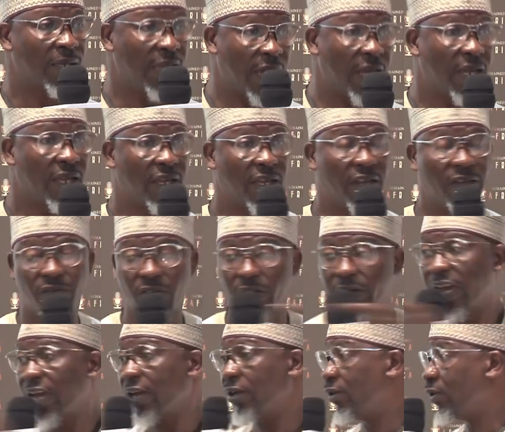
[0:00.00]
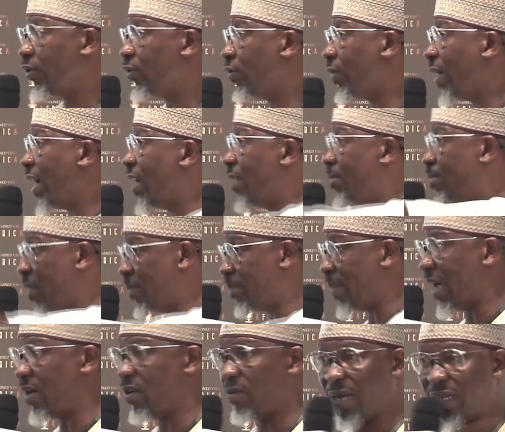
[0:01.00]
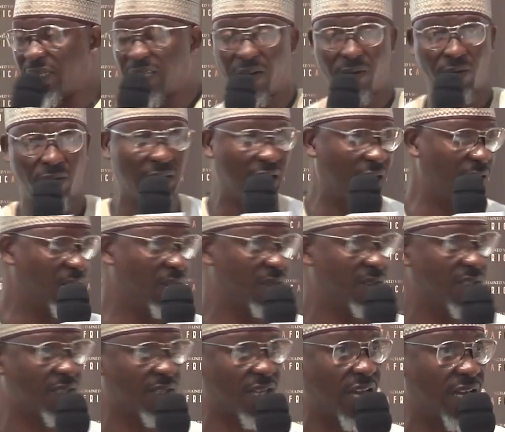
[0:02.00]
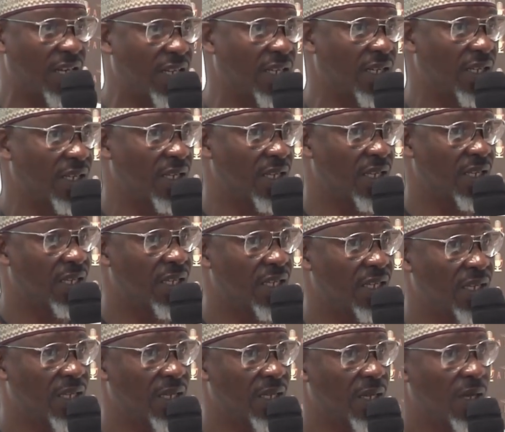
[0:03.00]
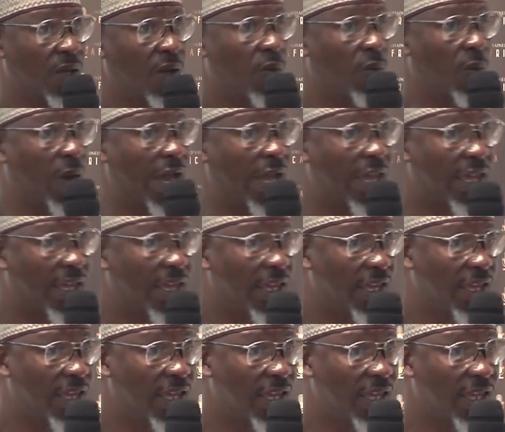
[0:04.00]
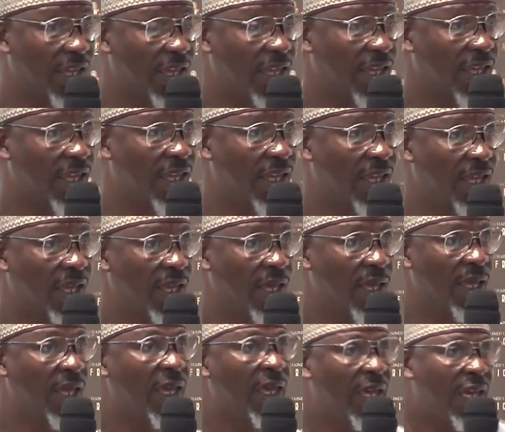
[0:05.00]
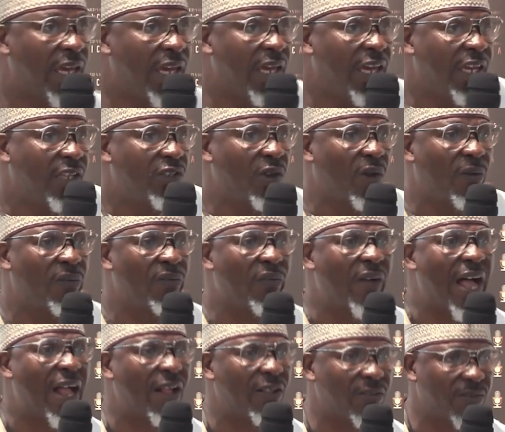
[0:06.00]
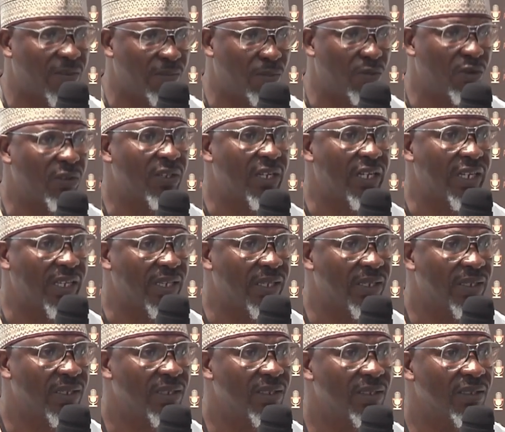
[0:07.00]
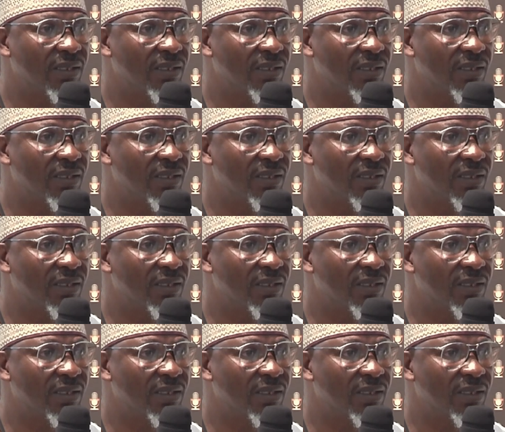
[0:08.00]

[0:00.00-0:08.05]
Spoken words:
Yeah, if not, I know you. Any paper, no matter what, I just discard it. Why? He eats on fouls mostly.